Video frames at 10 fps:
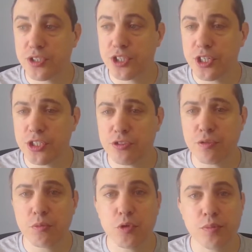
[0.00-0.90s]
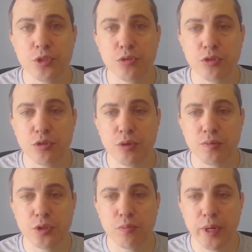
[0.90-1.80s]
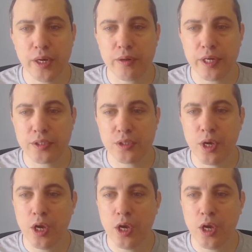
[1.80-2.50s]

exchanges from crypto to crypto pairings,